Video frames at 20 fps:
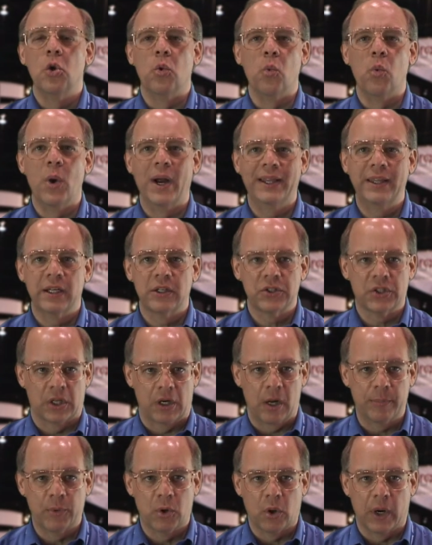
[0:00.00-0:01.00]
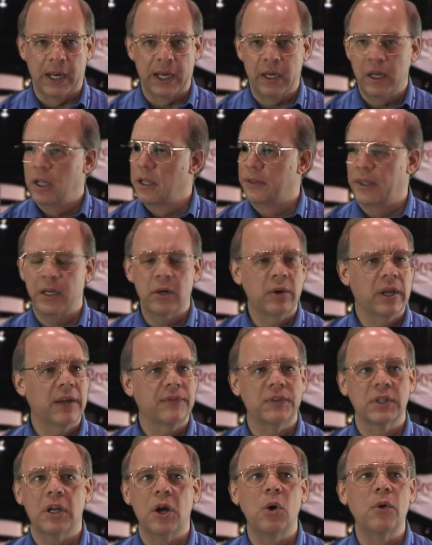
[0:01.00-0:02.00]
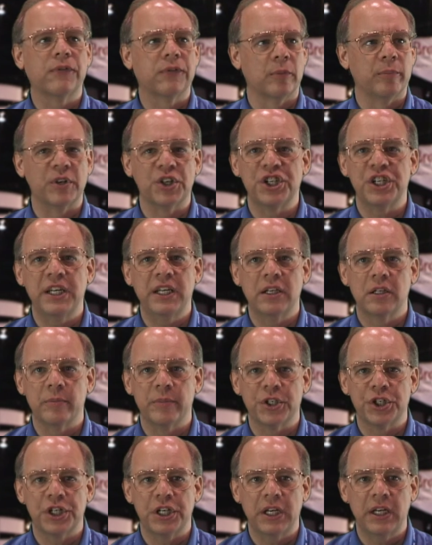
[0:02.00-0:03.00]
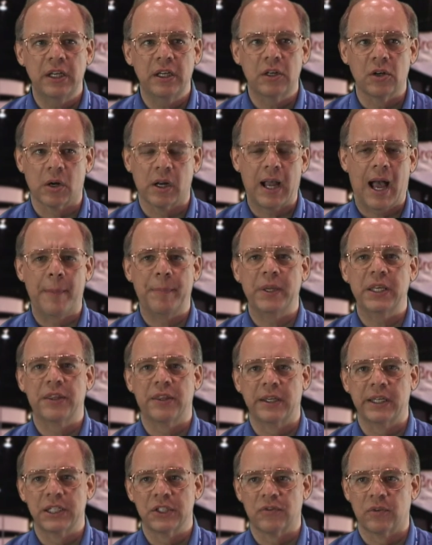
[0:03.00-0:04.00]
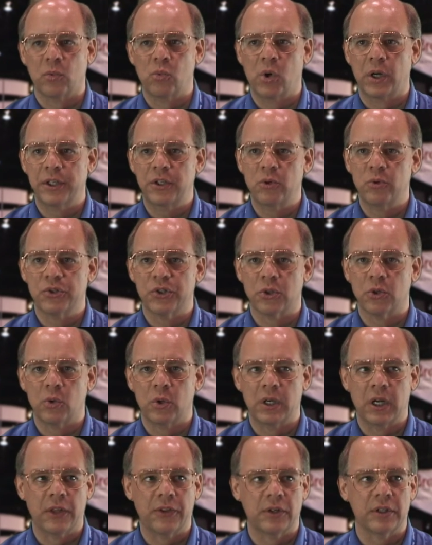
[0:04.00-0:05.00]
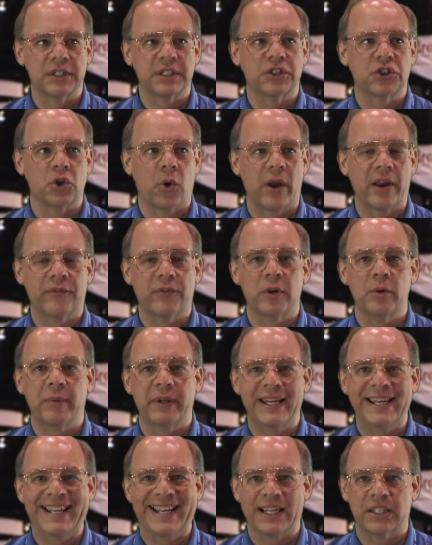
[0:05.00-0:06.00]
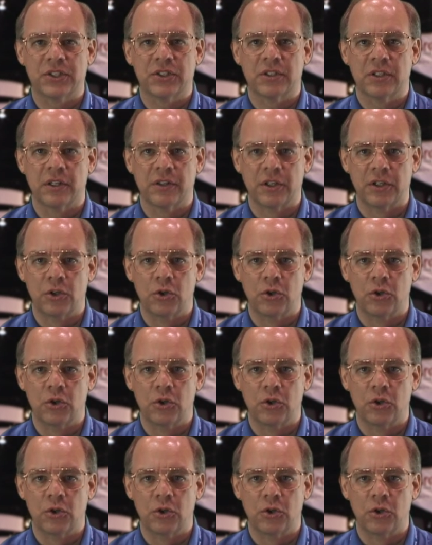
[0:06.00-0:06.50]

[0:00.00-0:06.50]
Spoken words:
when there's an upgrade, they don't have to go from machine to machine or copy things from one user to another so everybody gets the